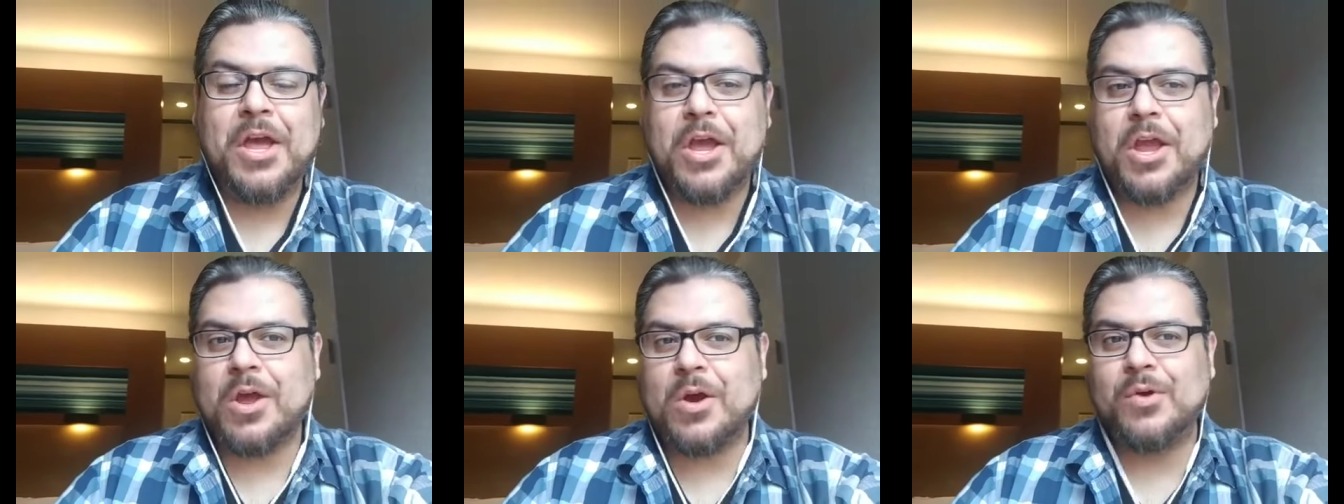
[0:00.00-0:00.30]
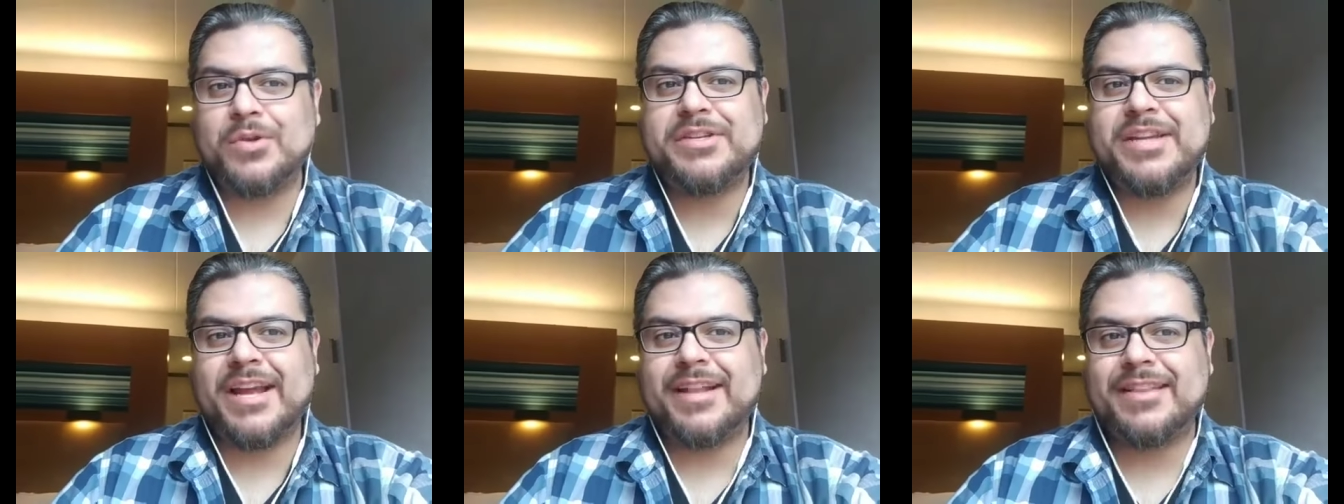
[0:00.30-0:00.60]

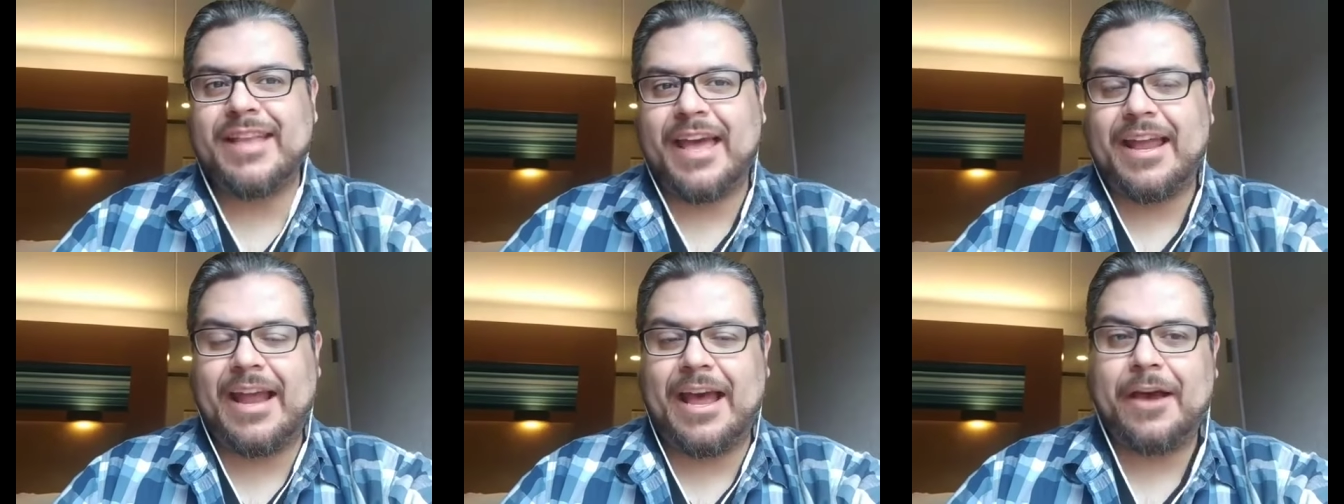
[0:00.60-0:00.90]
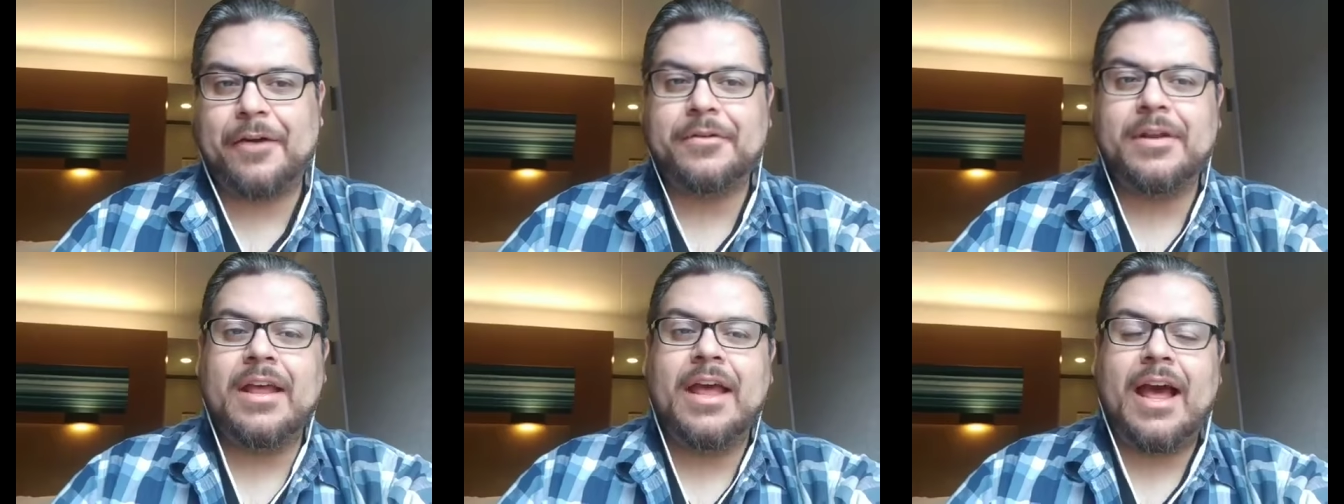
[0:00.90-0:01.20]
go check that
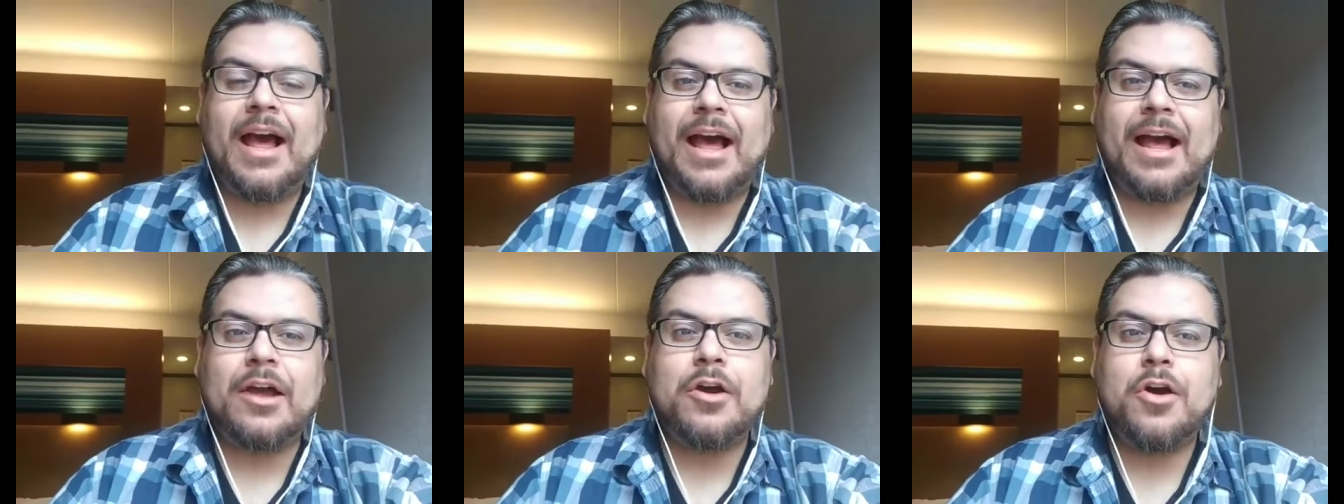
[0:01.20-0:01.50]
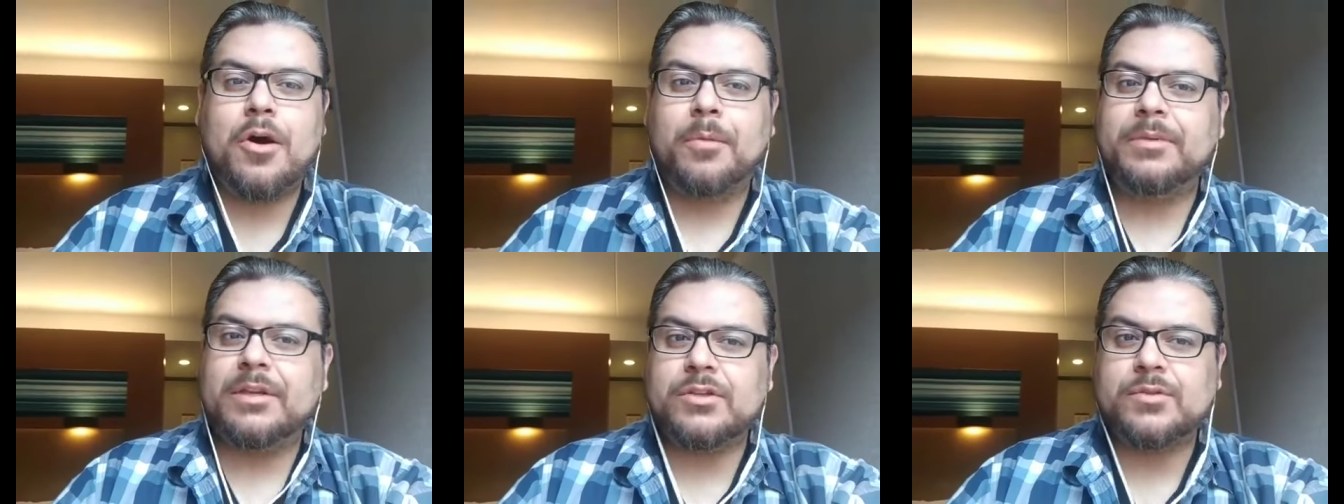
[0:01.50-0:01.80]
out. I
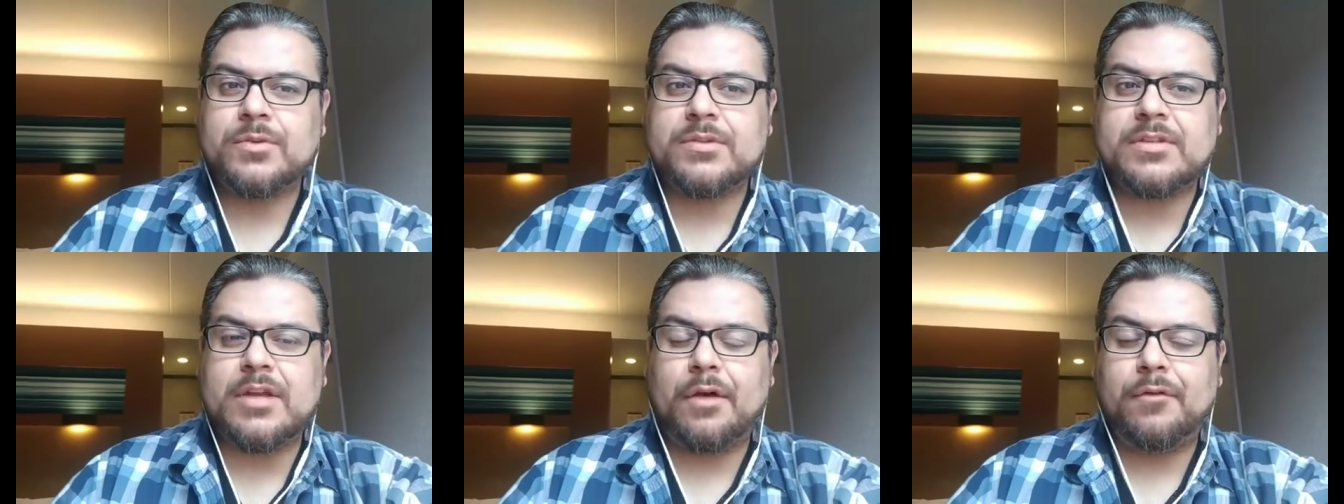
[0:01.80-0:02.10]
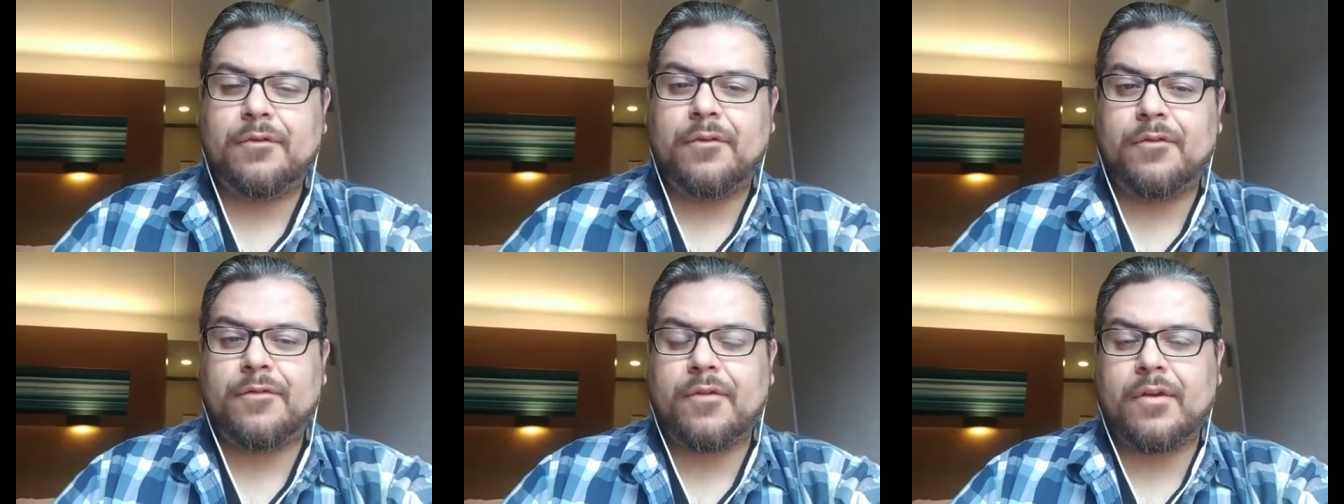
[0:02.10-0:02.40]
hope this was
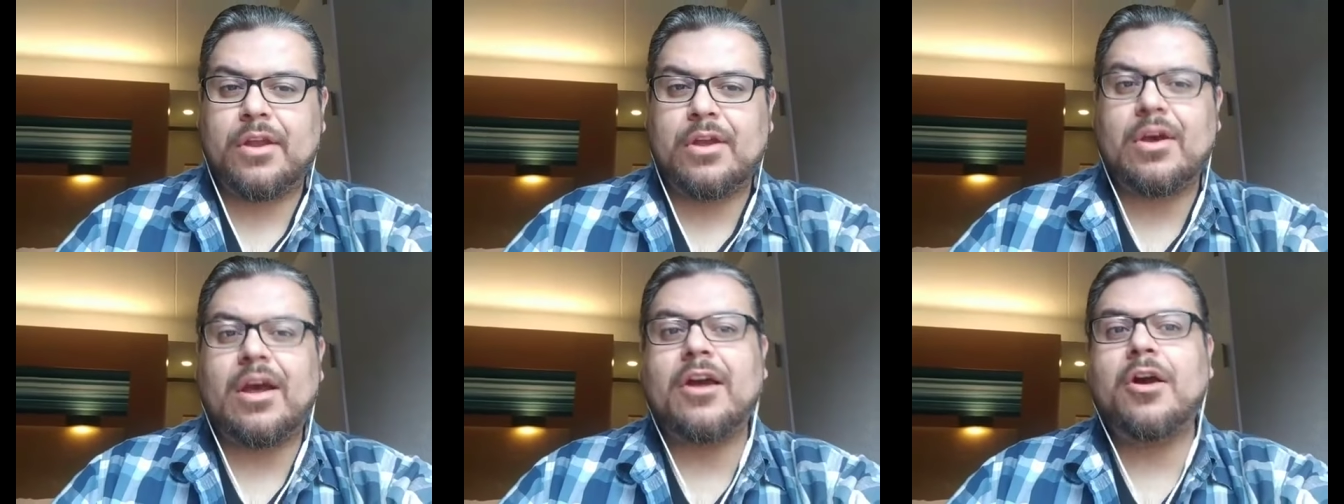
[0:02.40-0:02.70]
helpful for you.